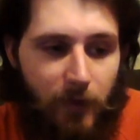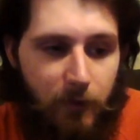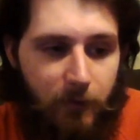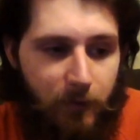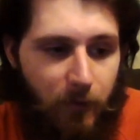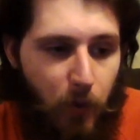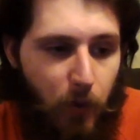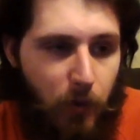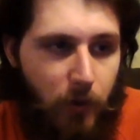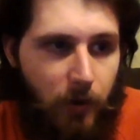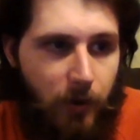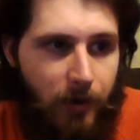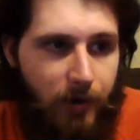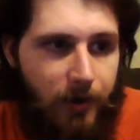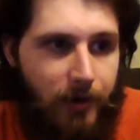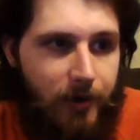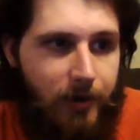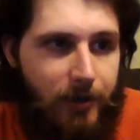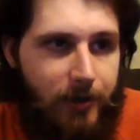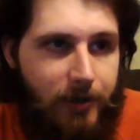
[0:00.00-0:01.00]

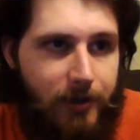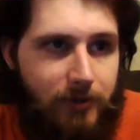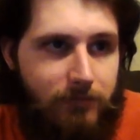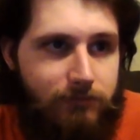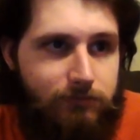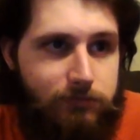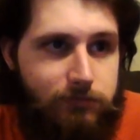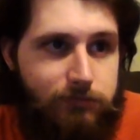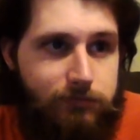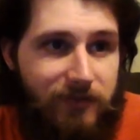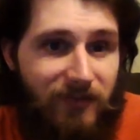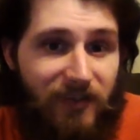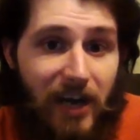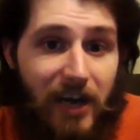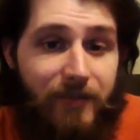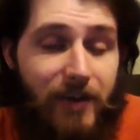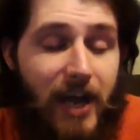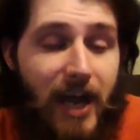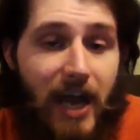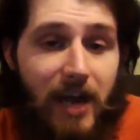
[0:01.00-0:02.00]
for
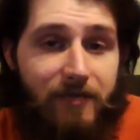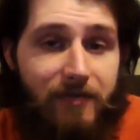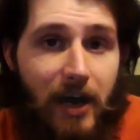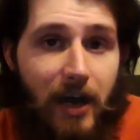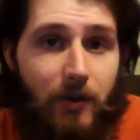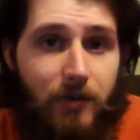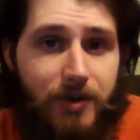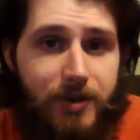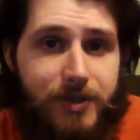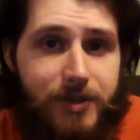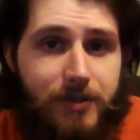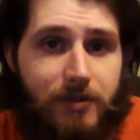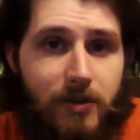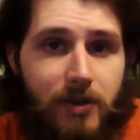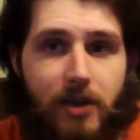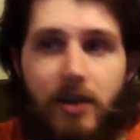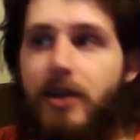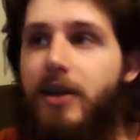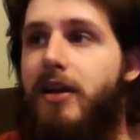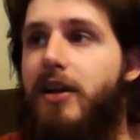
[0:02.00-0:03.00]
5.5 hours,
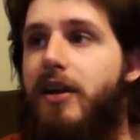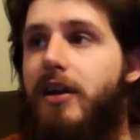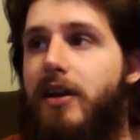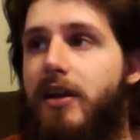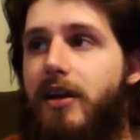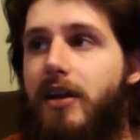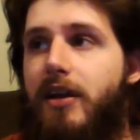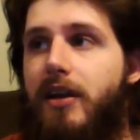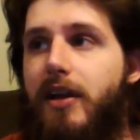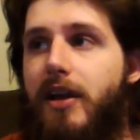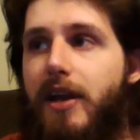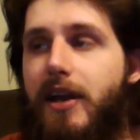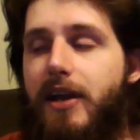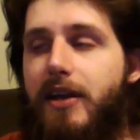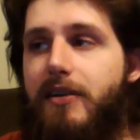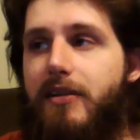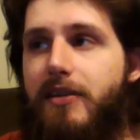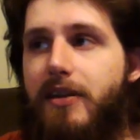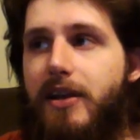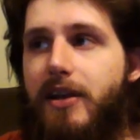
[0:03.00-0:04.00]

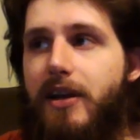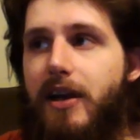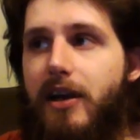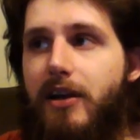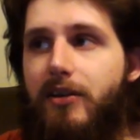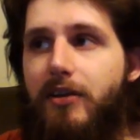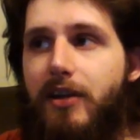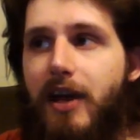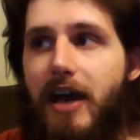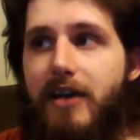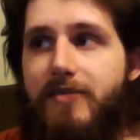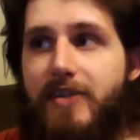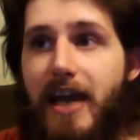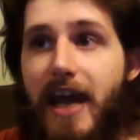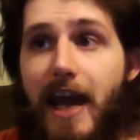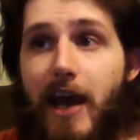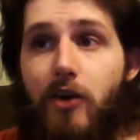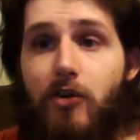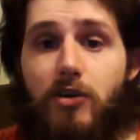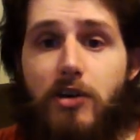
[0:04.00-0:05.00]
and then I'll have an
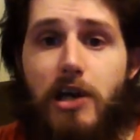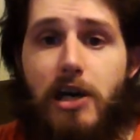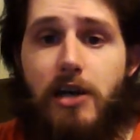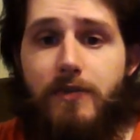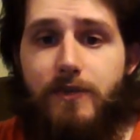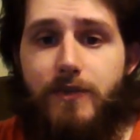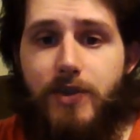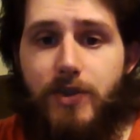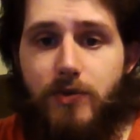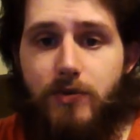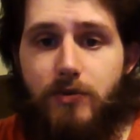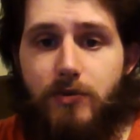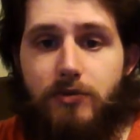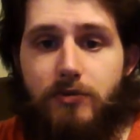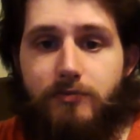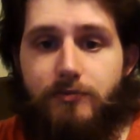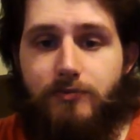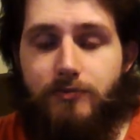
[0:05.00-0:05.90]
hour off of school,